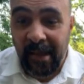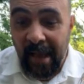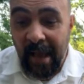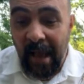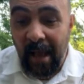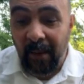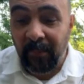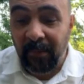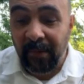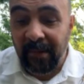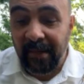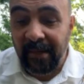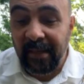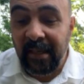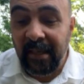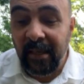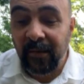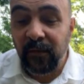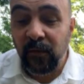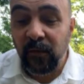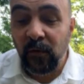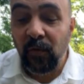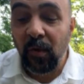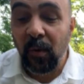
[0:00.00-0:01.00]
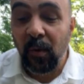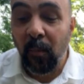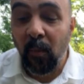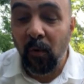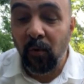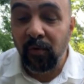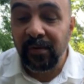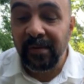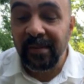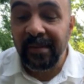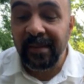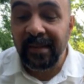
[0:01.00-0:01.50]
I'm going to give you the
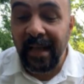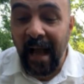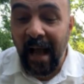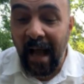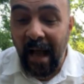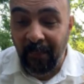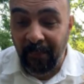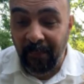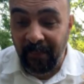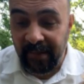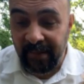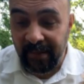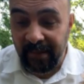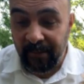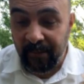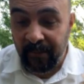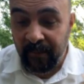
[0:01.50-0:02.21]
most common